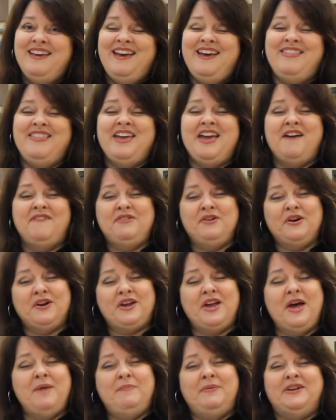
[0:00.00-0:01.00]
And they have their
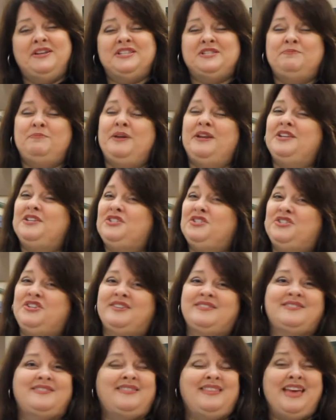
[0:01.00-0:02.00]
accompanist, but it's
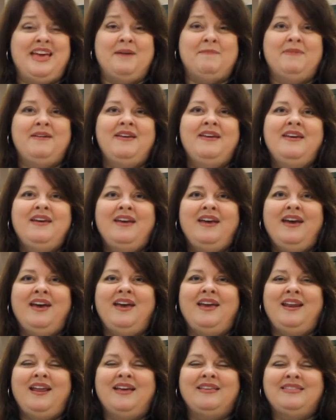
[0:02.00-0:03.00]
just them.
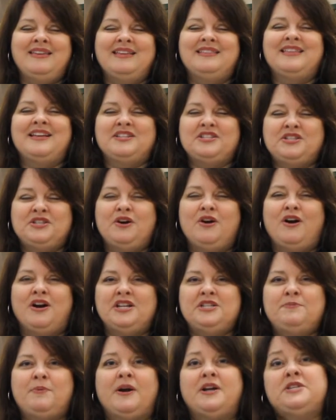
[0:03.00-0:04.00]
And I think that's the
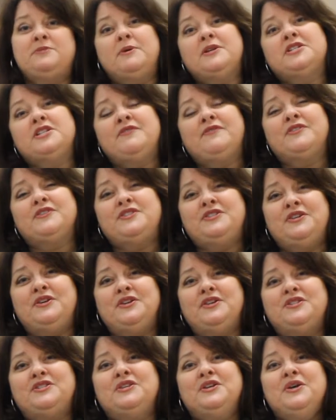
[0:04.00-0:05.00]
hardest part, especially for
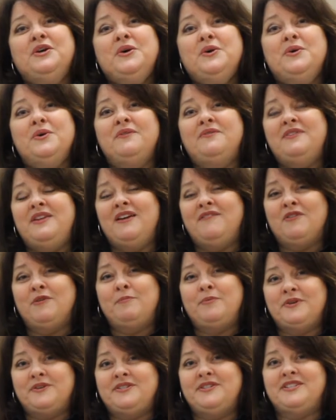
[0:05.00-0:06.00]
students who have never
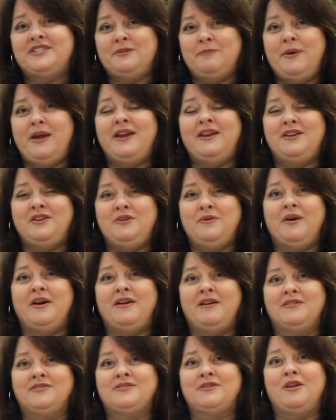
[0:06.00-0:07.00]
participated in
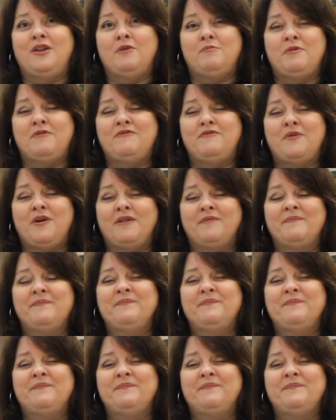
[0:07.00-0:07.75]
UIL solo before.